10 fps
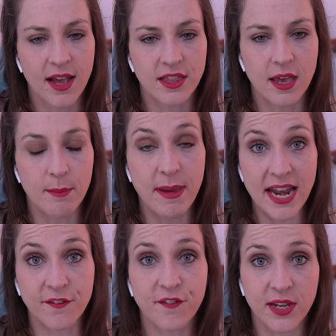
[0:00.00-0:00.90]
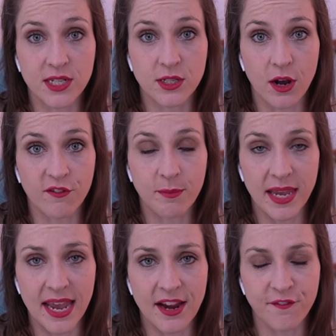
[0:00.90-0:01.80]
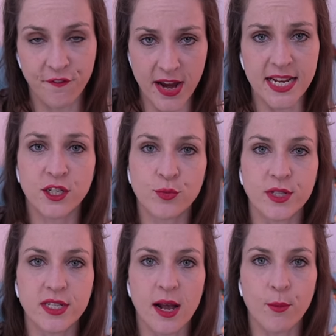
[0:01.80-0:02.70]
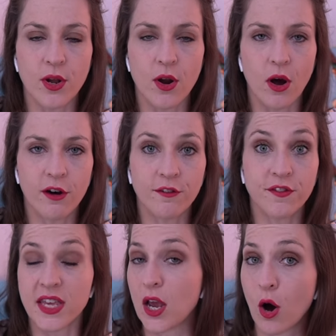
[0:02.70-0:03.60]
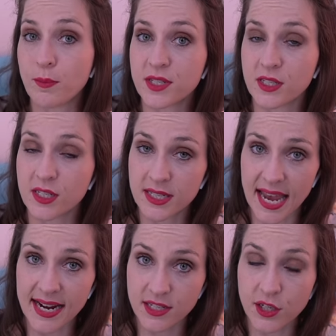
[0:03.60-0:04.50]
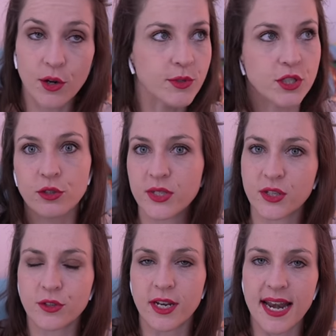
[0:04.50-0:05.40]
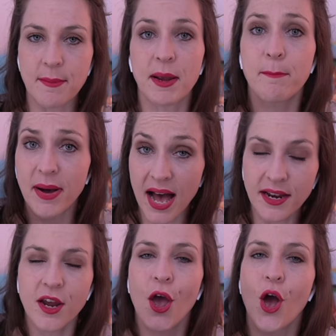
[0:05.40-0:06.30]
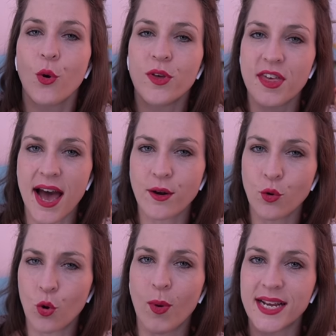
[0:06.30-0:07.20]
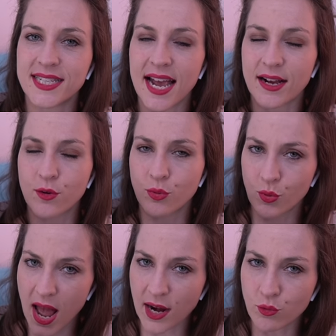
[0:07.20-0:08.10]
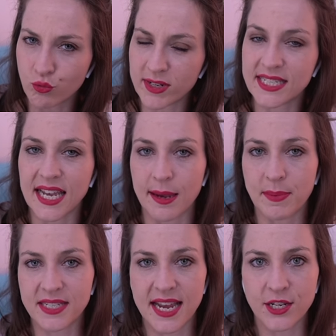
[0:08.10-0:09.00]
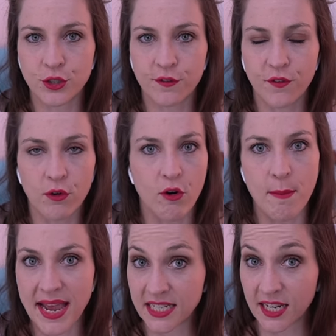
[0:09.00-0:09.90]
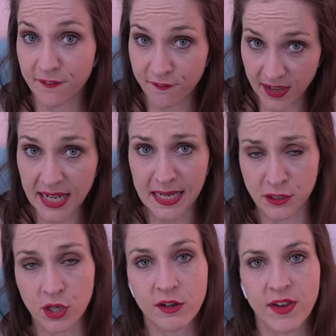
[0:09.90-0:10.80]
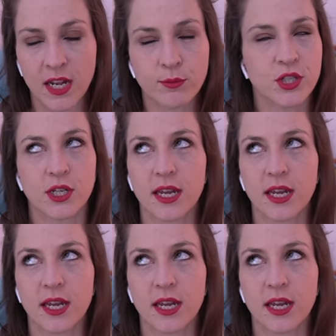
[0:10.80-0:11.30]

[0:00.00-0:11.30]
benefits of being friends with someone of the opposite sex, you know, which is always a good dynamic, but without always that kind of risky potential for romantic feelings to develop, which